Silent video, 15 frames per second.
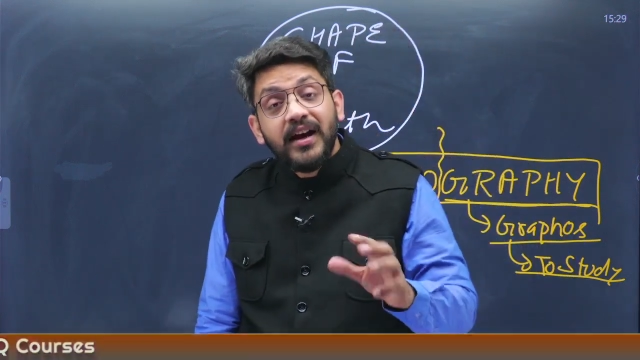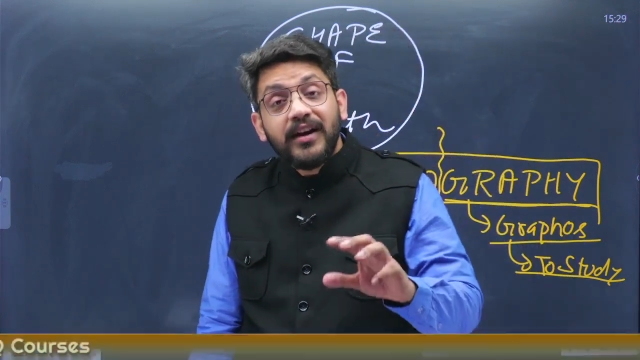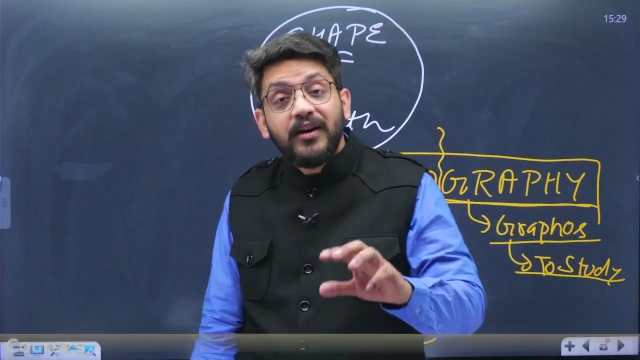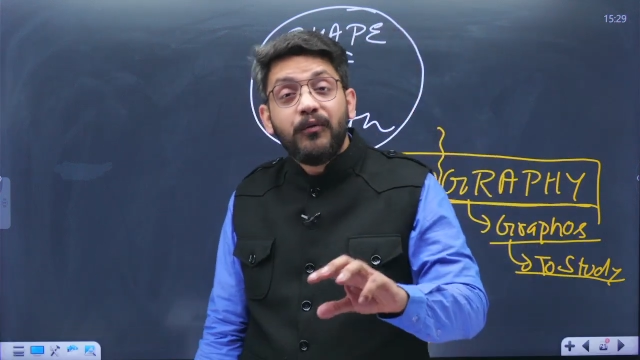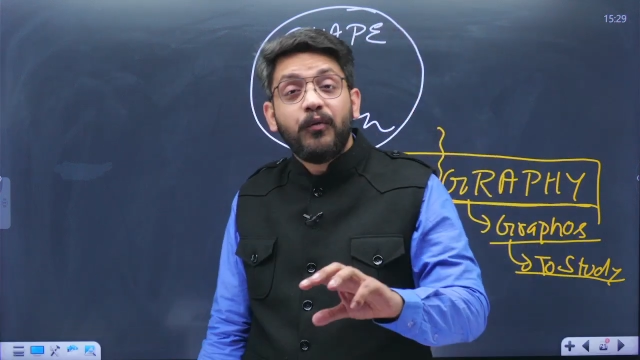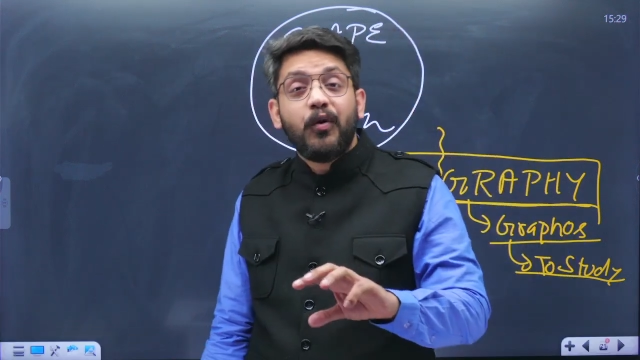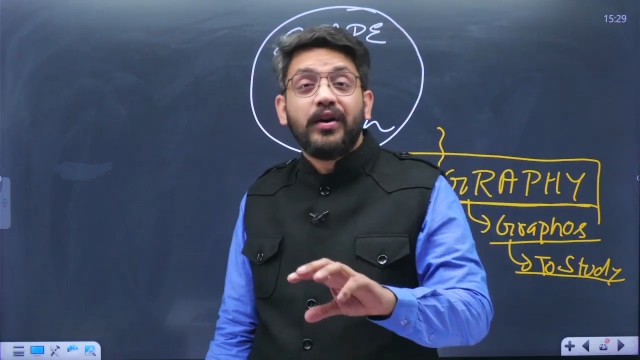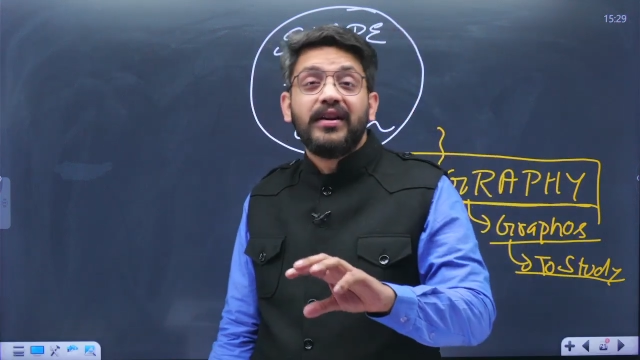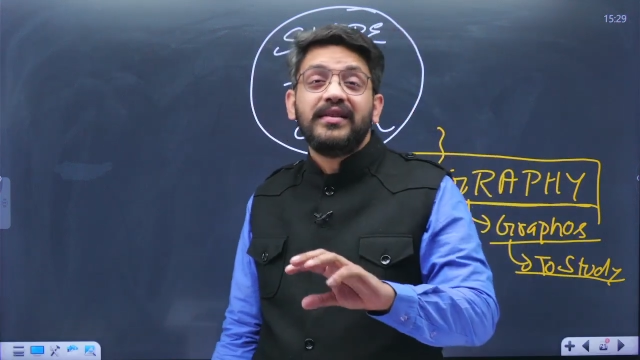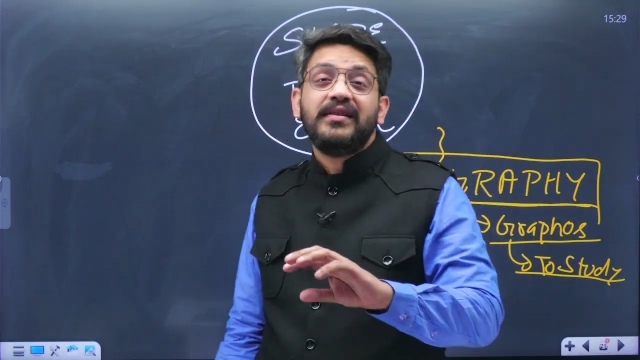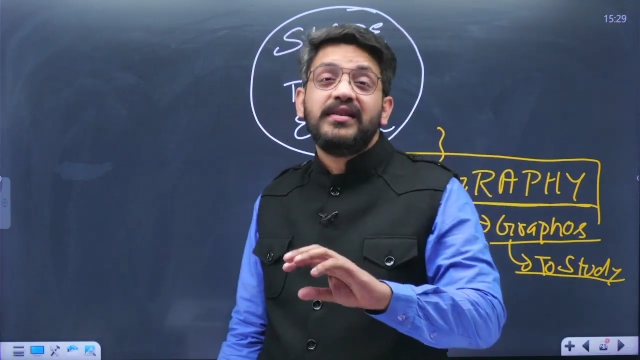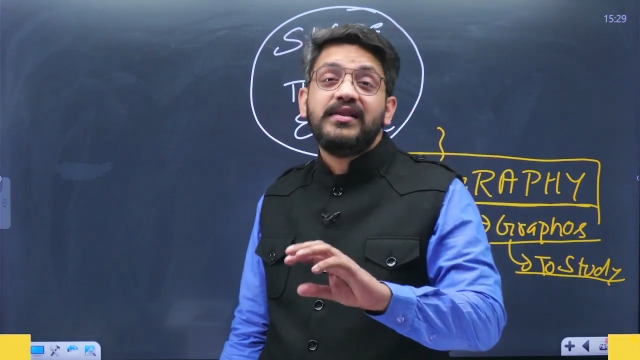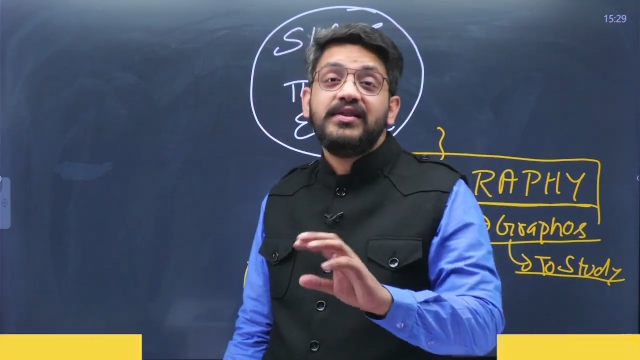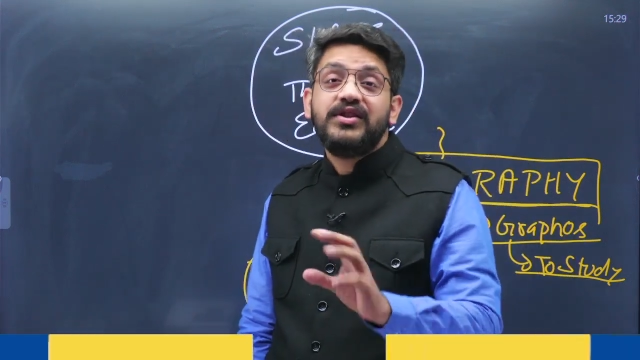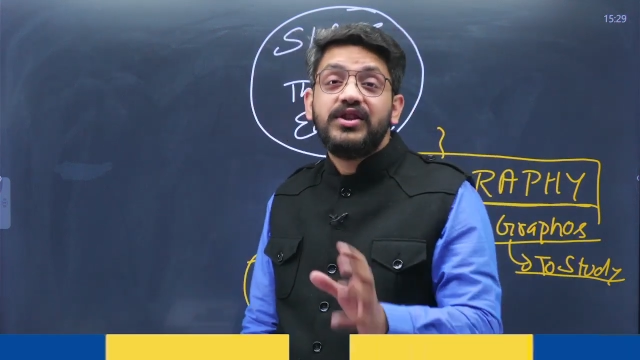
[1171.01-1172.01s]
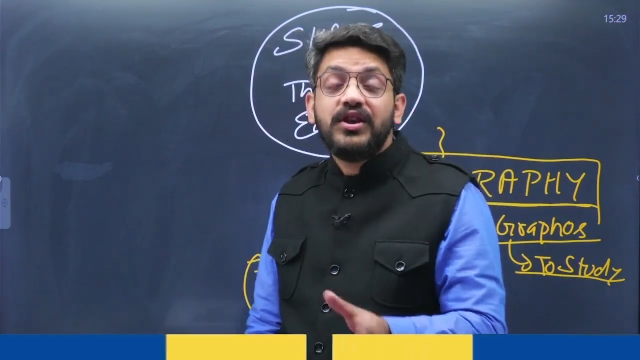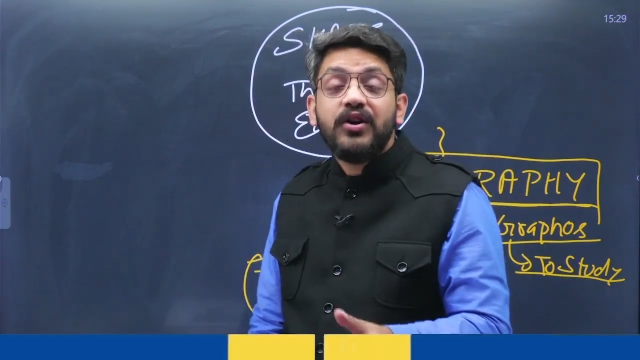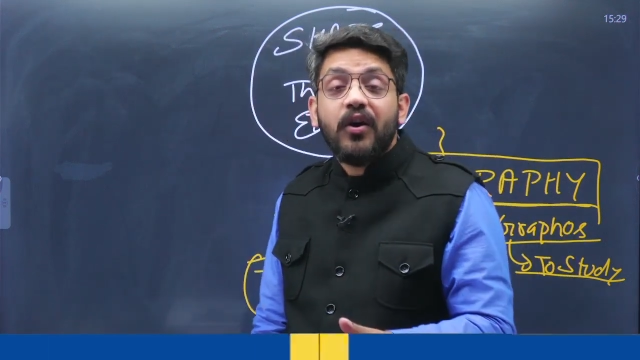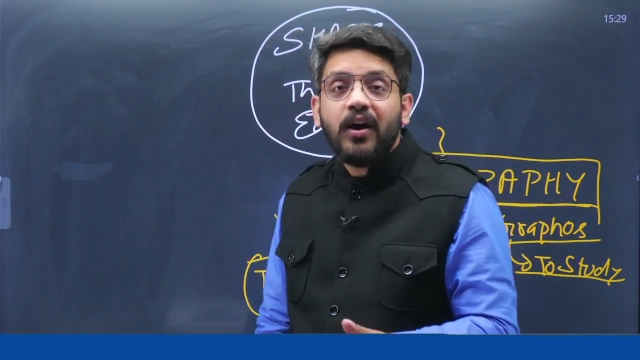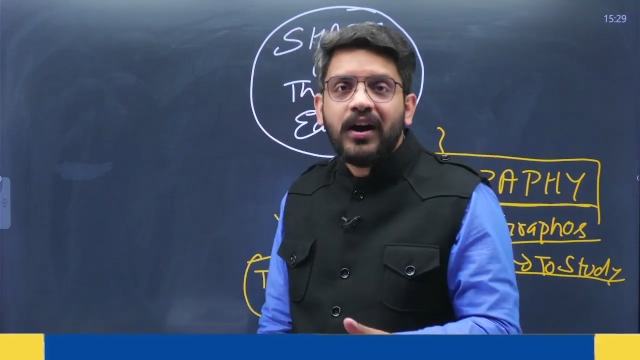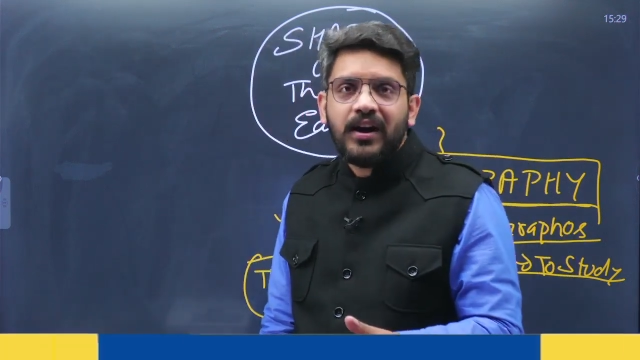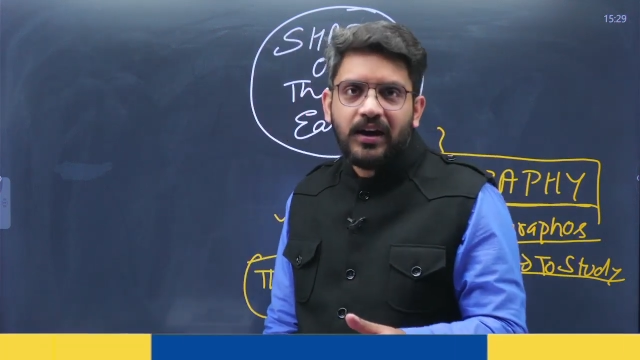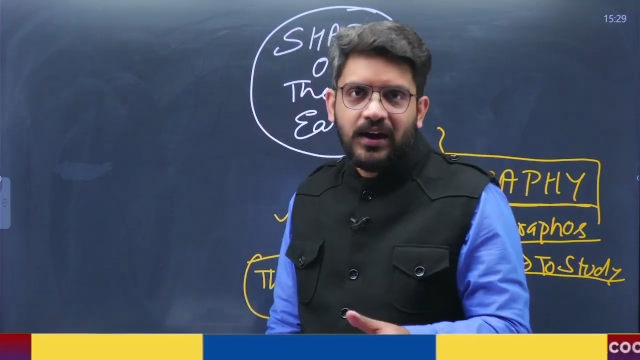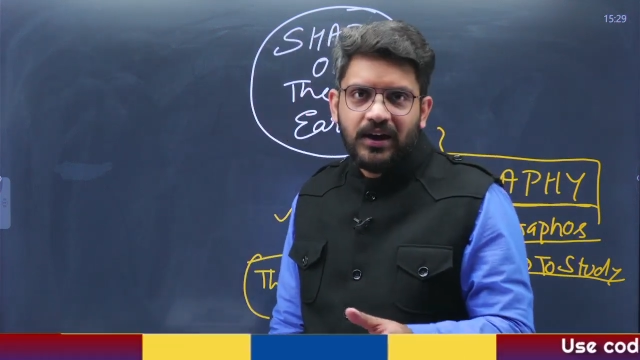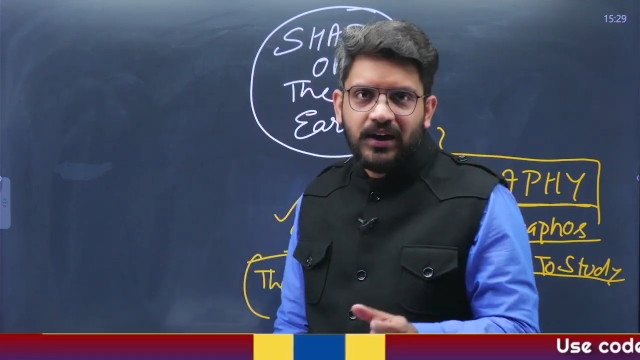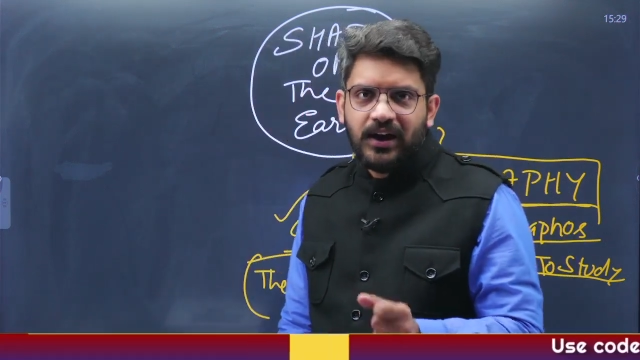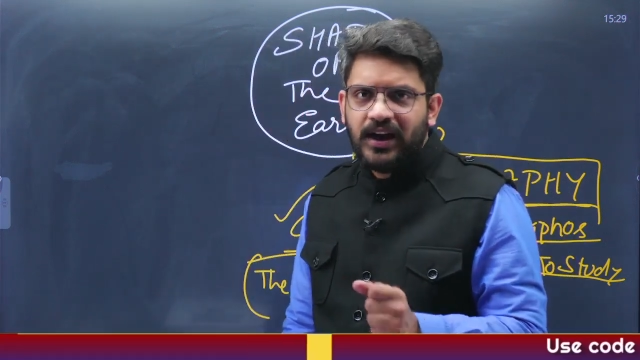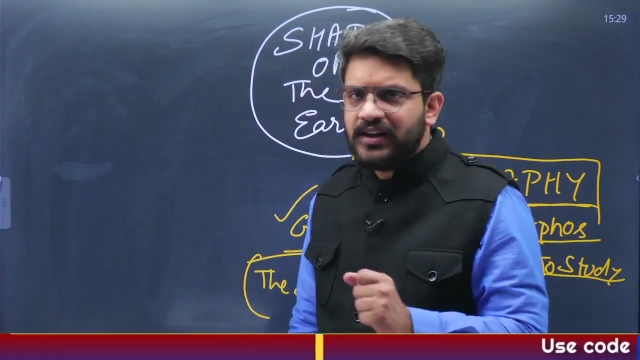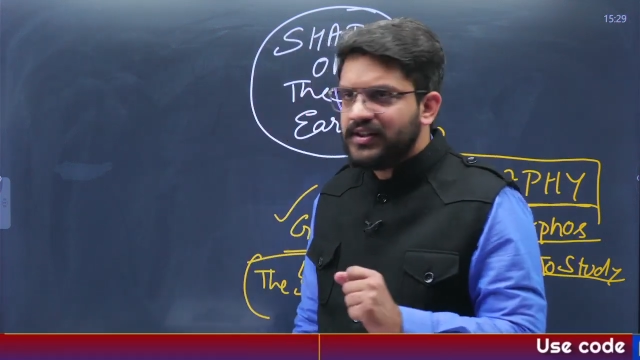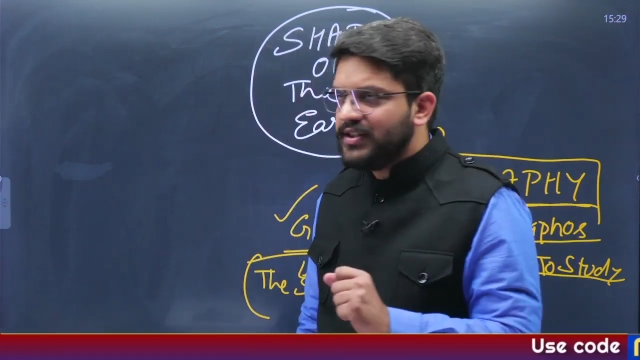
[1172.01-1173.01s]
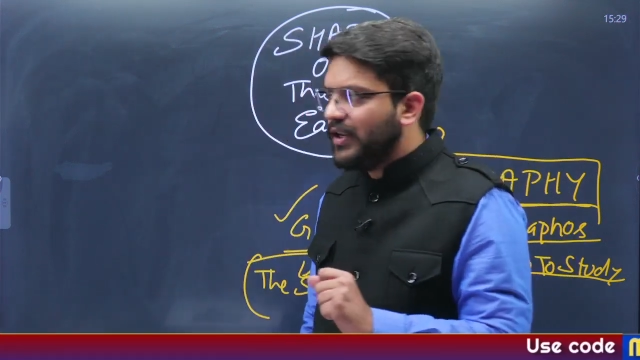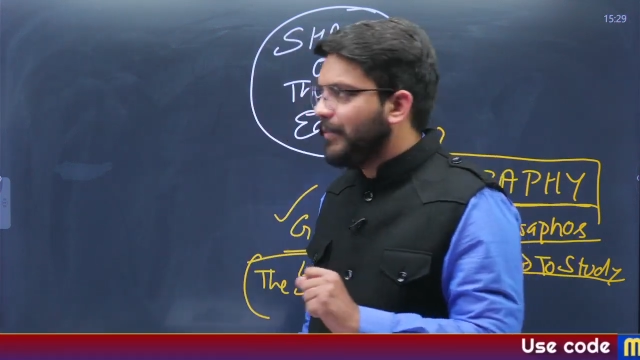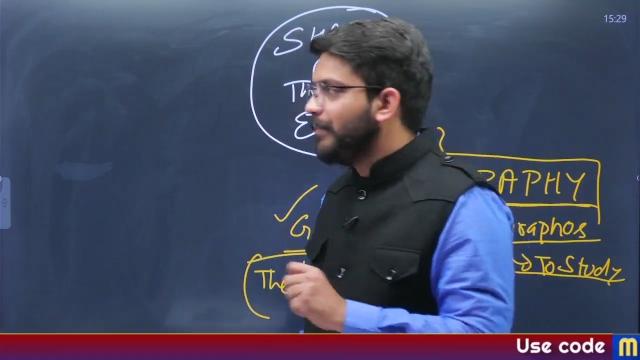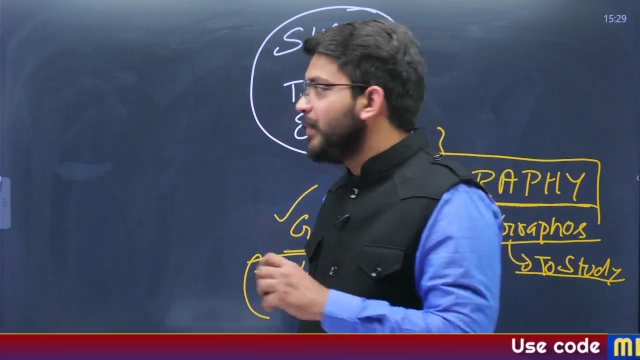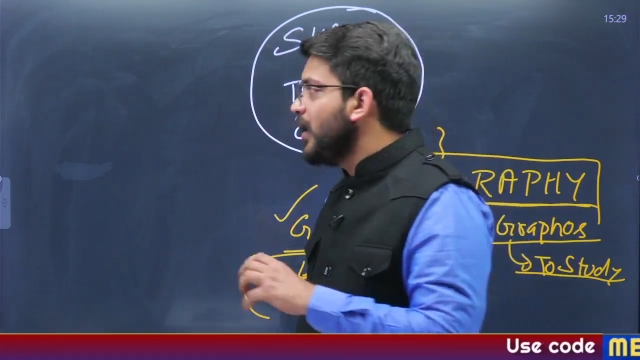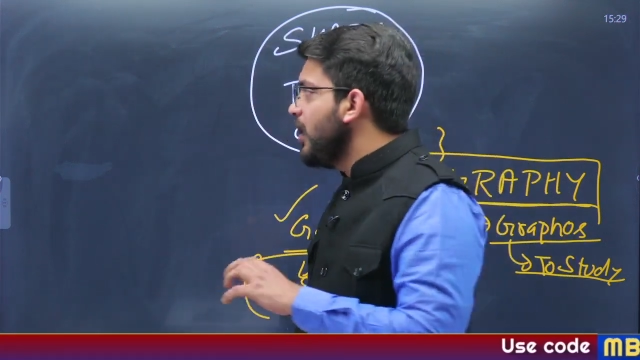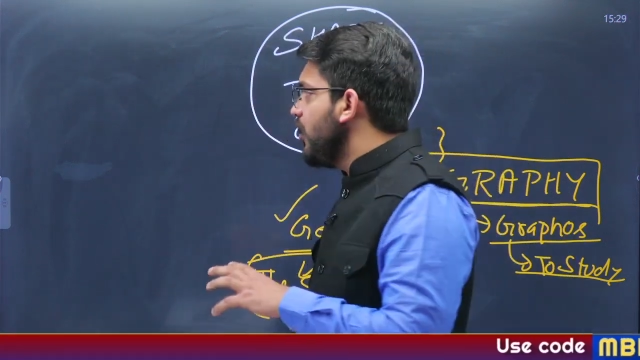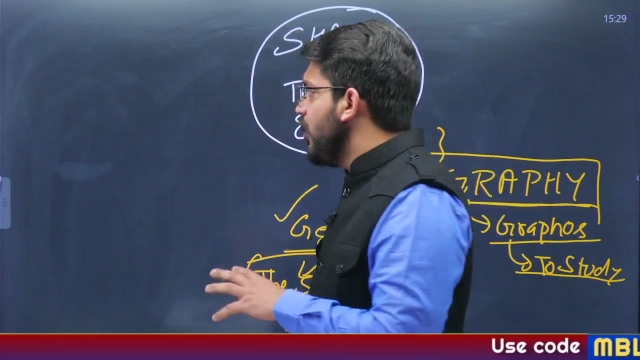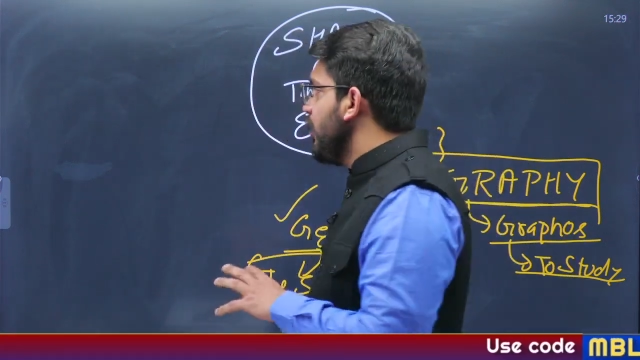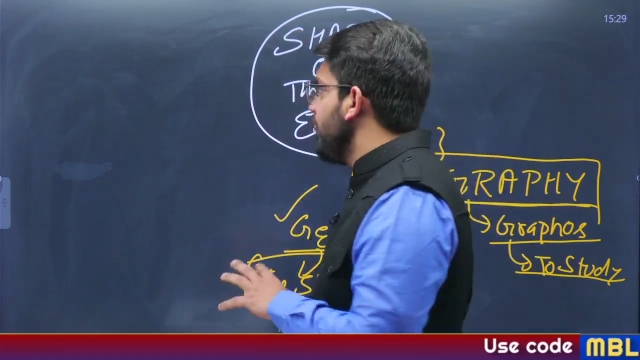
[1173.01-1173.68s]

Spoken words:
Now, what is this geoid like shape, or